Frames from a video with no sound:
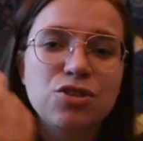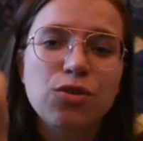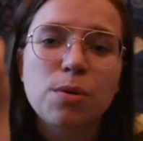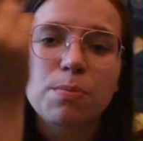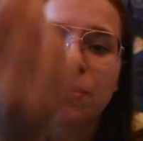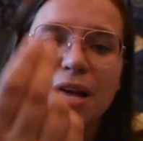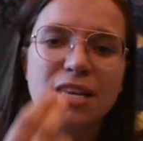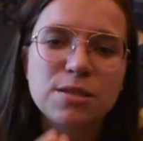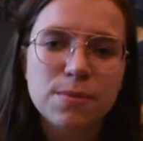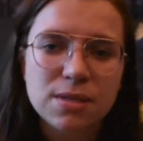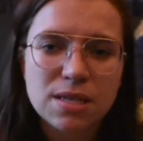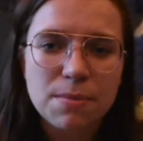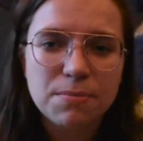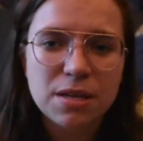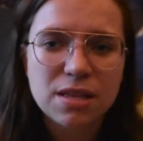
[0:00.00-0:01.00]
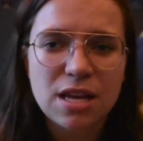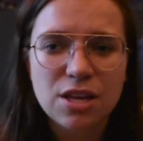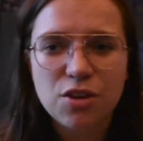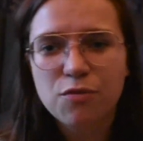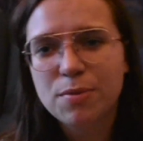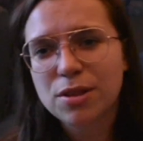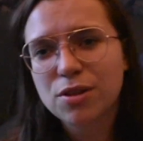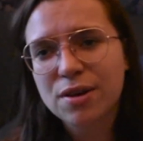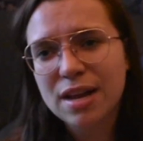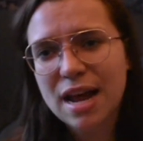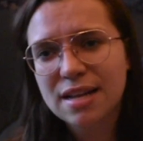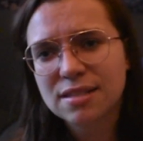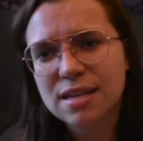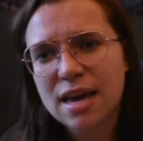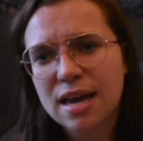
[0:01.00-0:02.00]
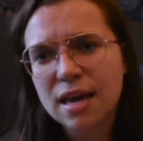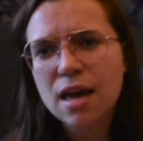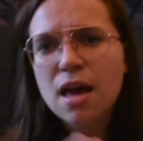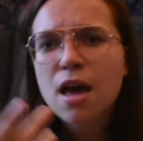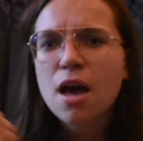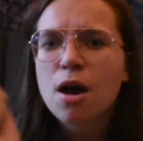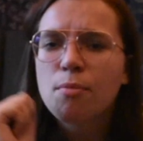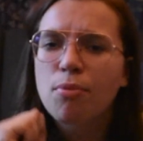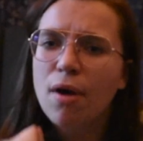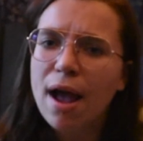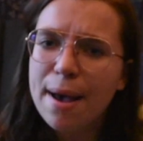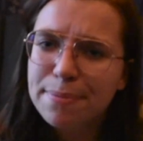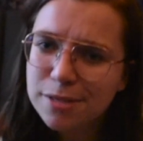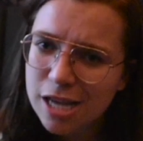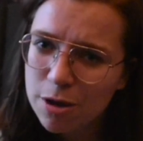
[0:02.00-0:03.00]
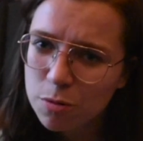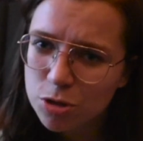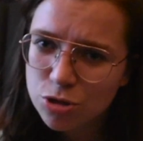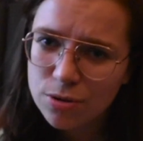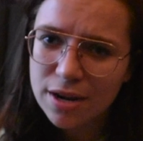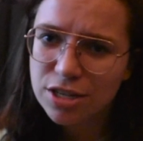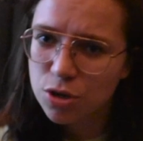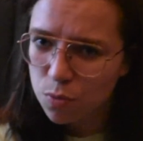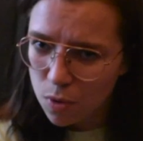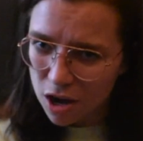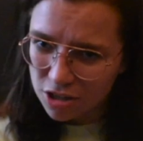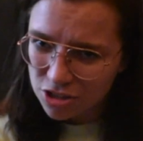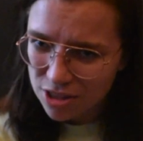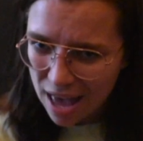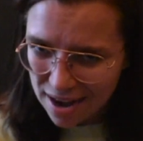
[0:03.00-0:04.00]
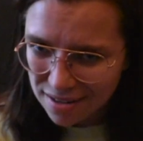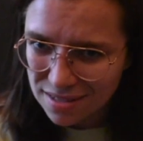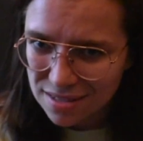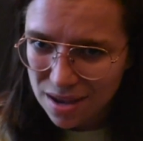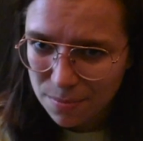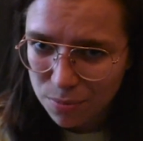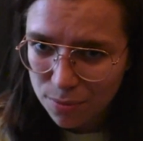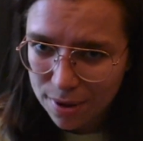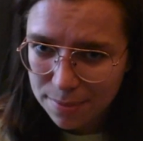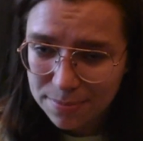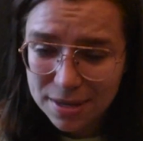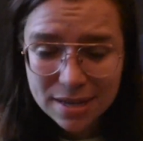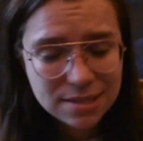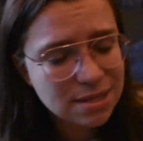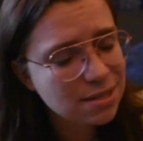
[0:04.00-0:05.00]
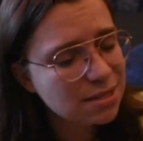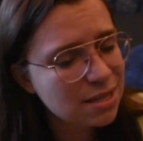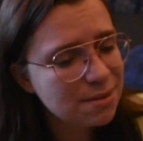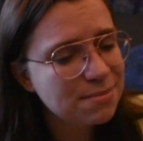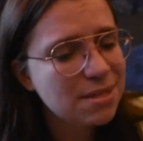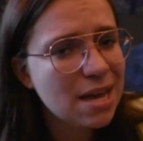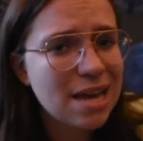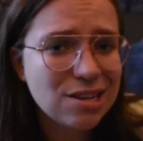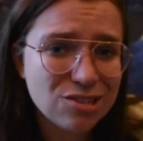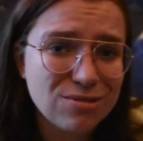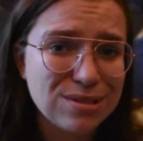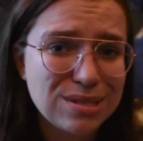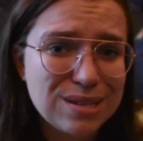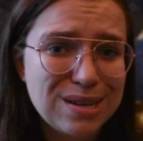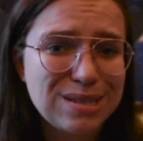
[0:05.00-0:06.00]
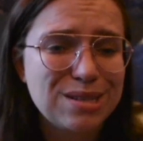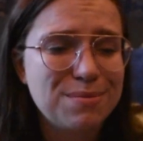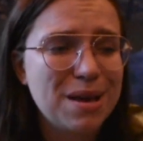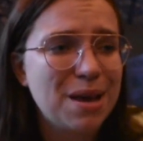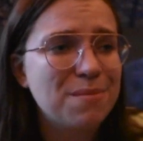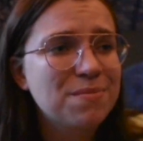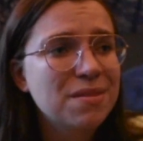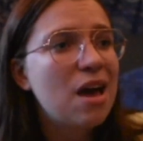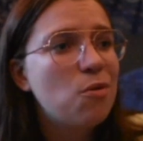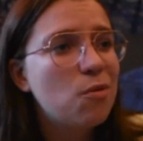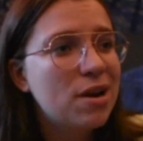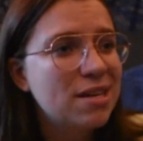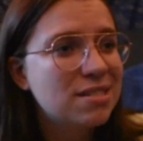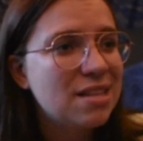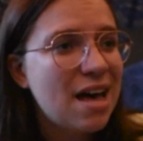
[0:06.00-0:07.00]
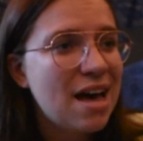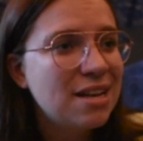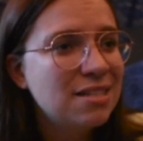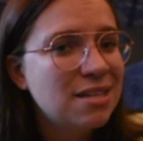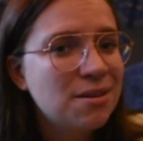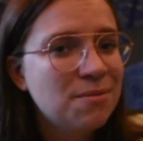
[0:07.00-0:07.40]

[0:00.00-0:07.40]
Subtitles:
You are blessed with something that you've been looking at saying, perhaps I will try to watch that at some point because it seems interesting to me. And what is that?